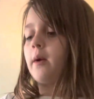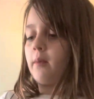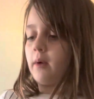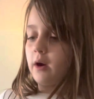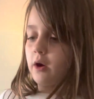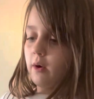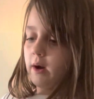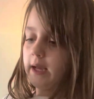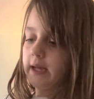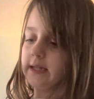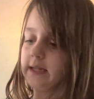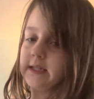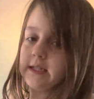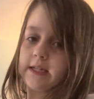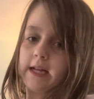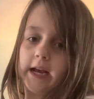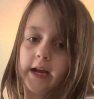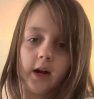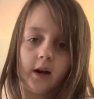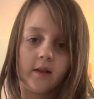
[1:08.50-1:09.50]
we're going to
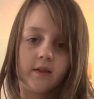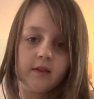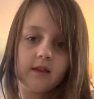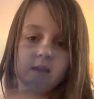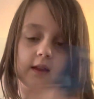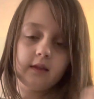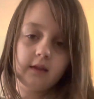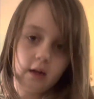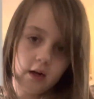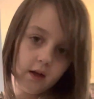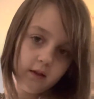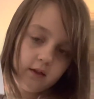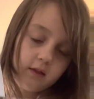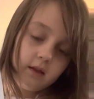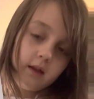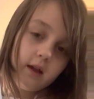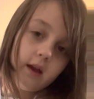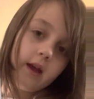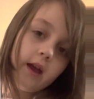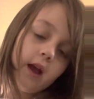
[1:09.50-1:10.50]
take our scissors